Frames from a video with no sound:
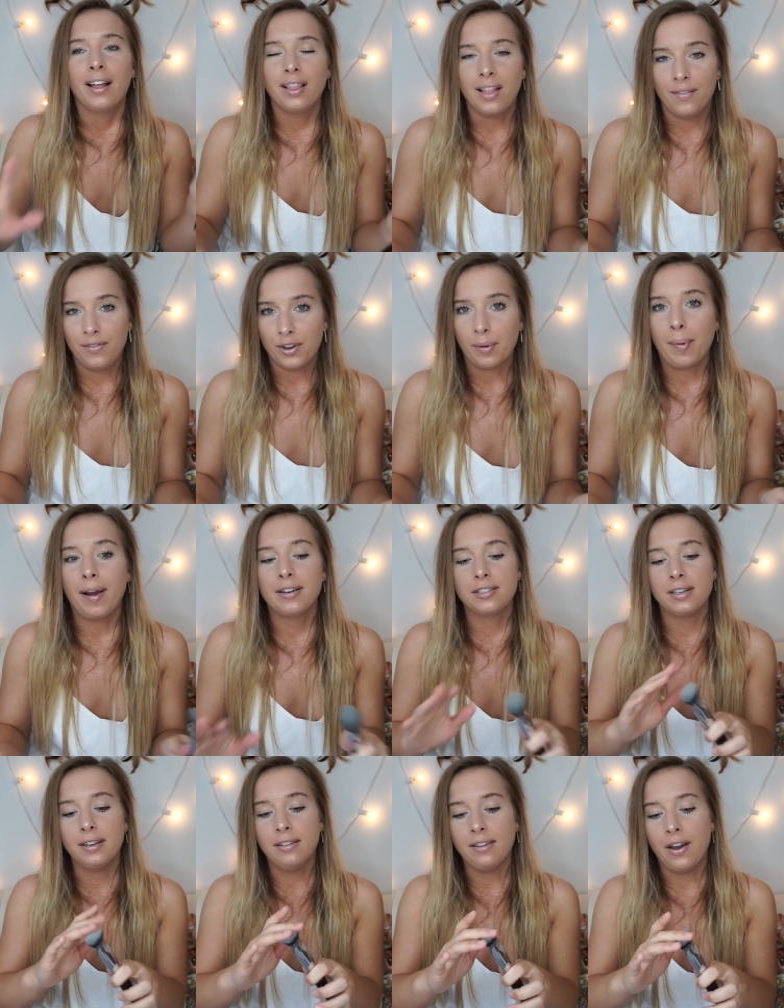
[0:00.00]
I love their
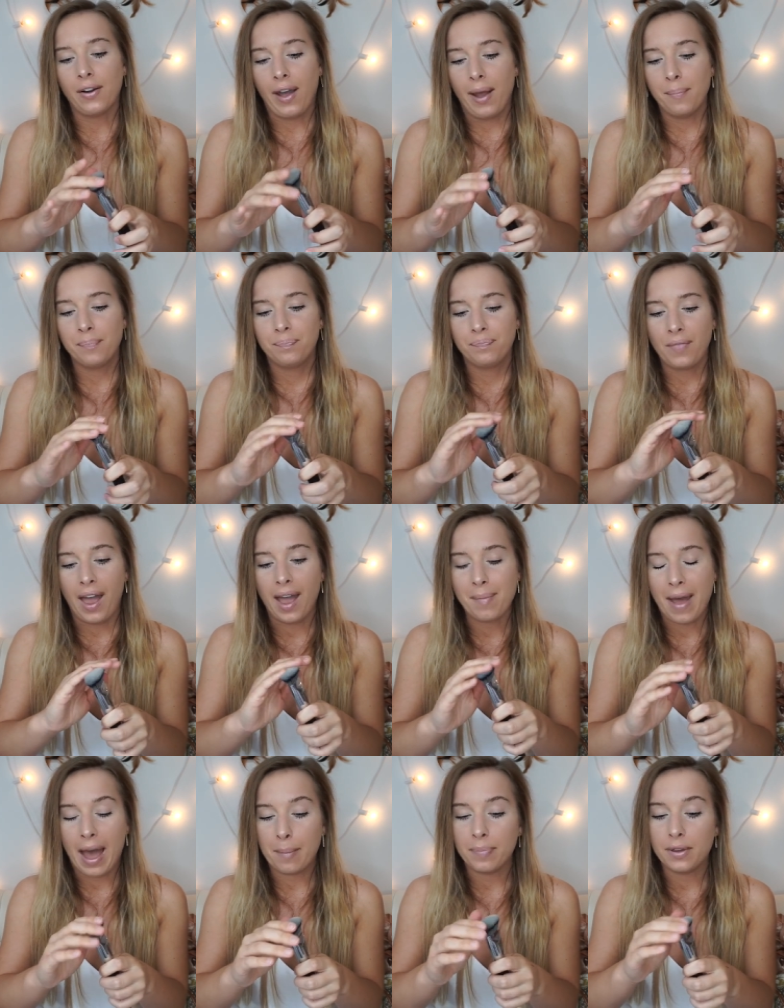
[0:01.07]
brushes. Okay,
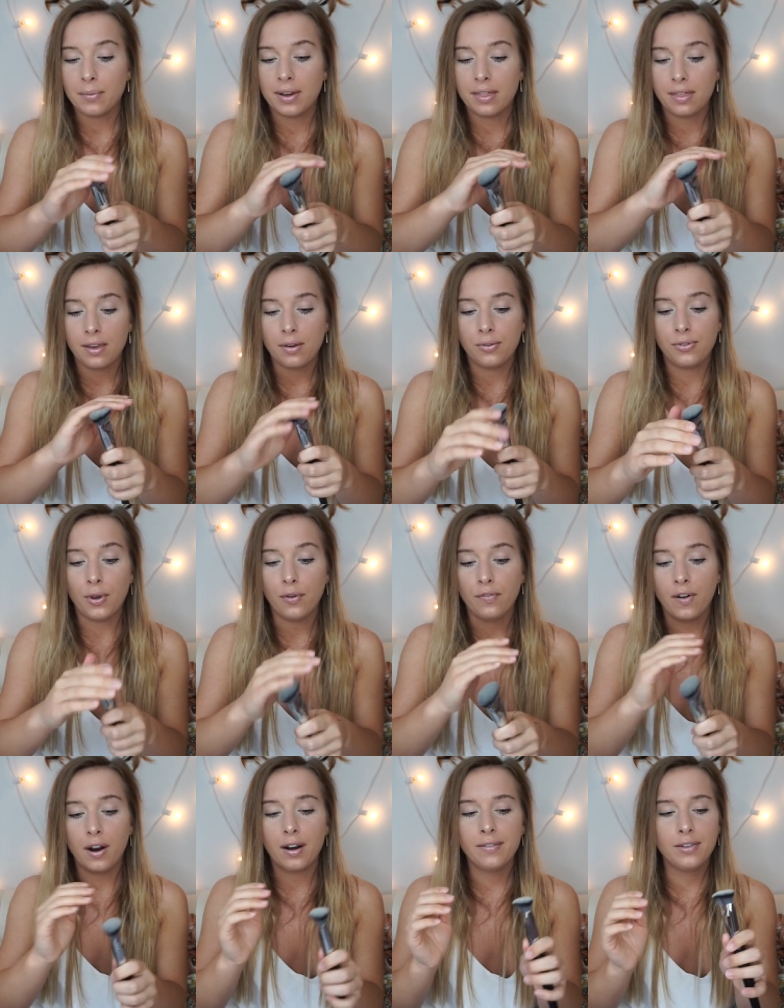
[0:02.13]
I'm happy with you so
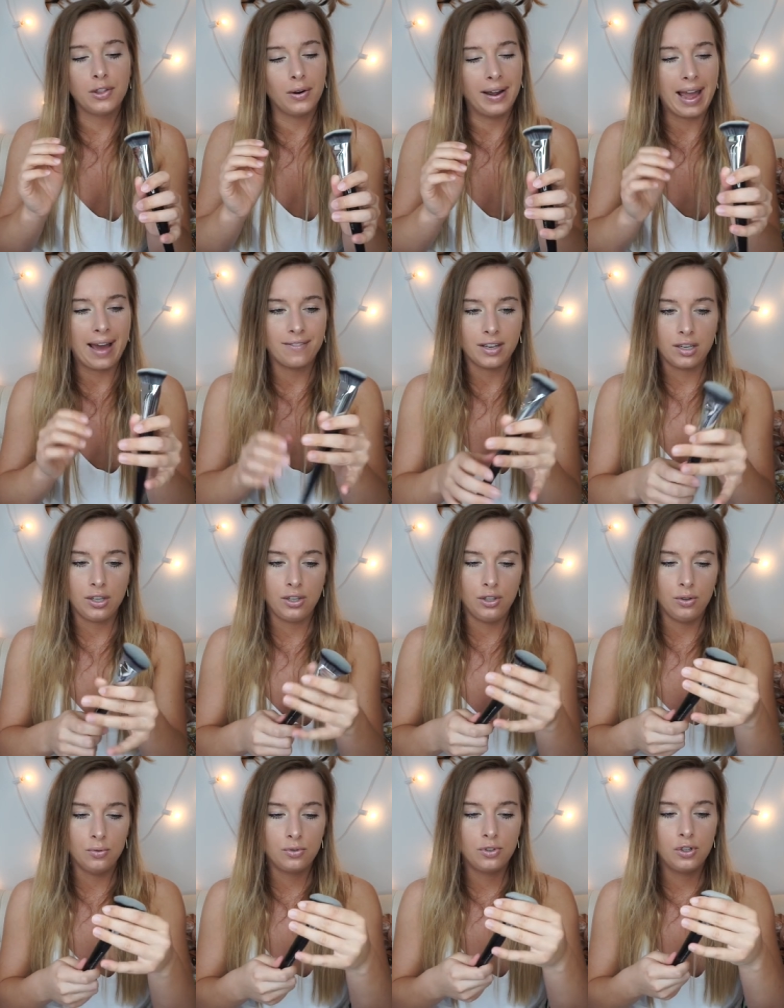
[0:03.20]
far even though I haven't
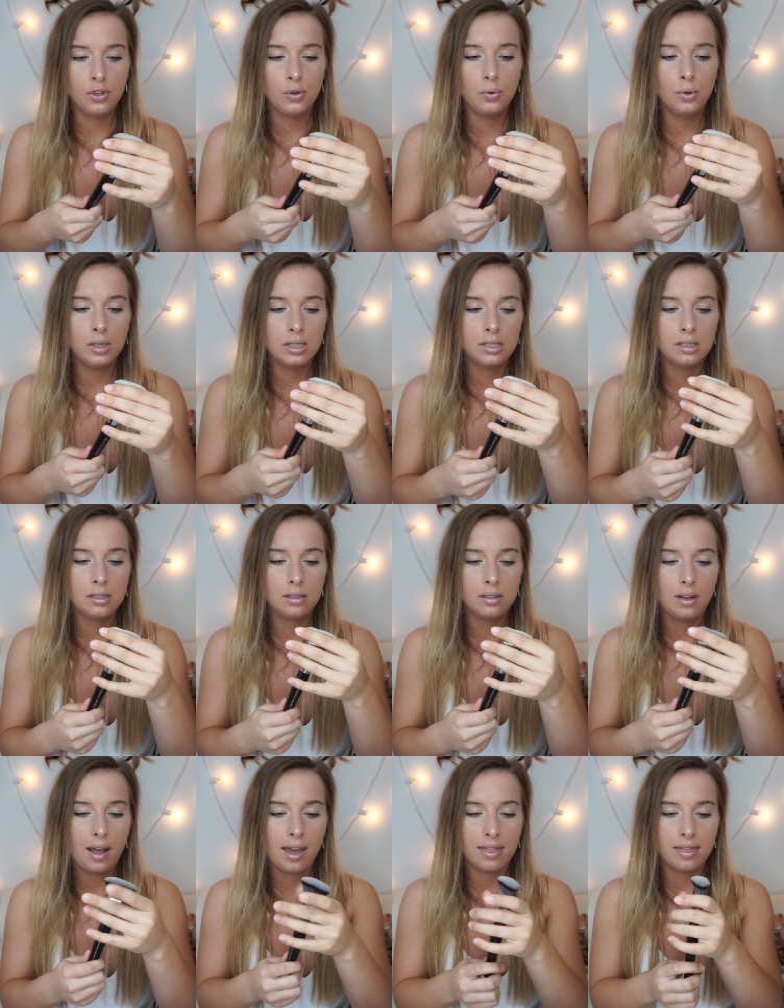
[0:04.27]
used you.
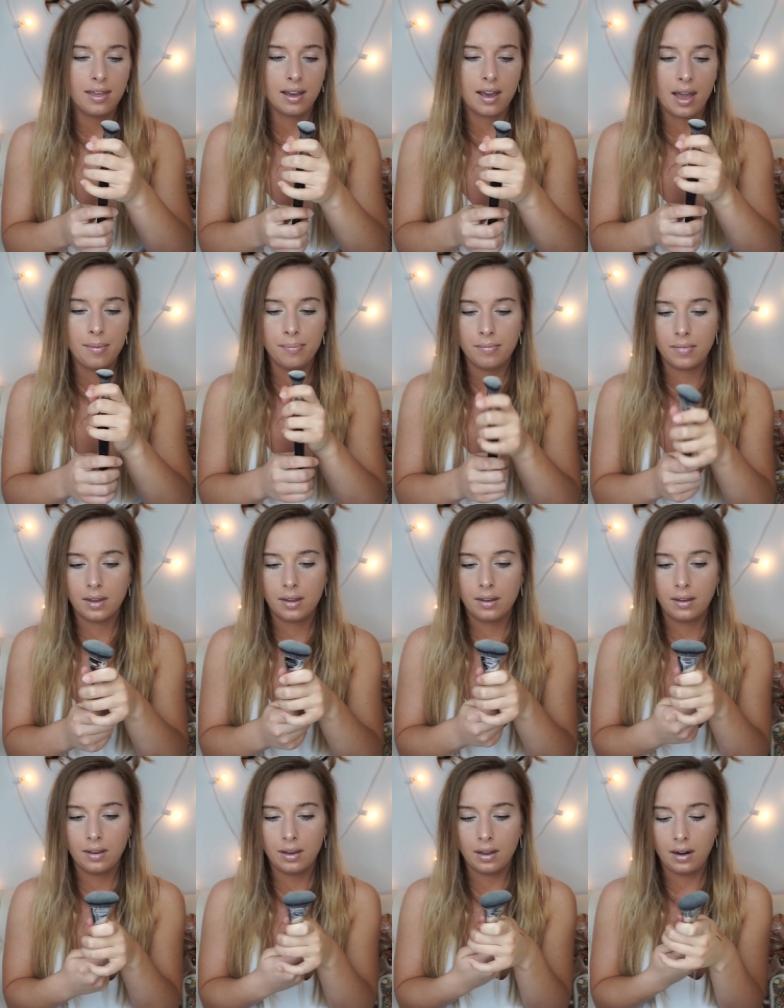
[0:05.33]
I think I'm
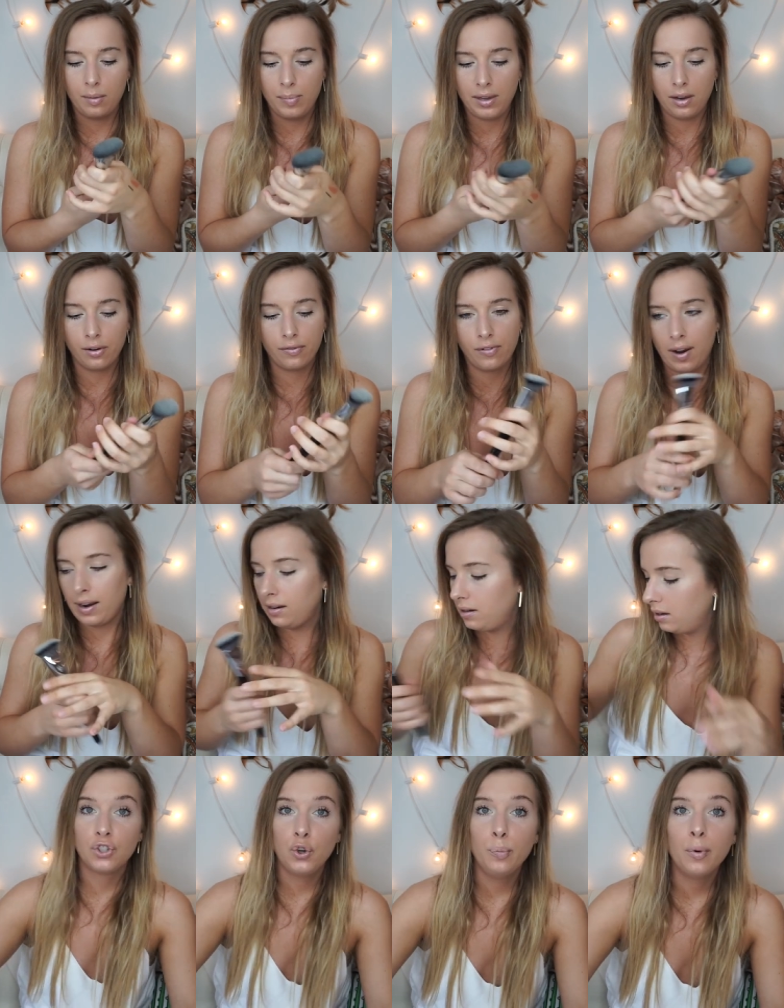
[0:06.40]
gonna be your
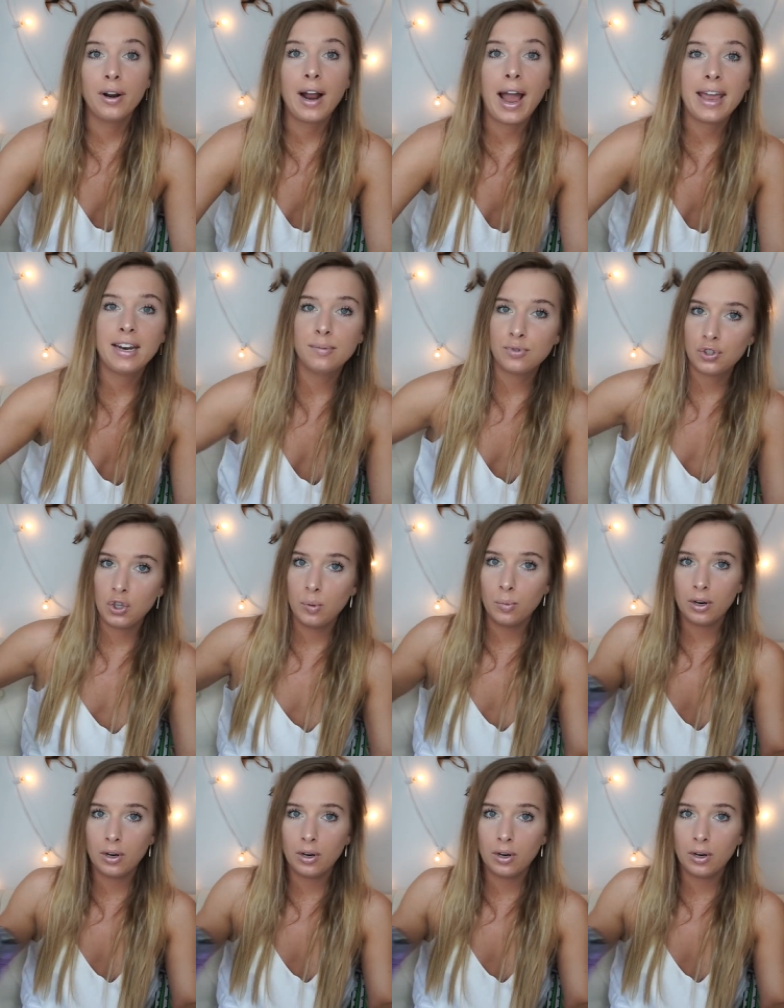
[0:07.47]
friend. Two more items, two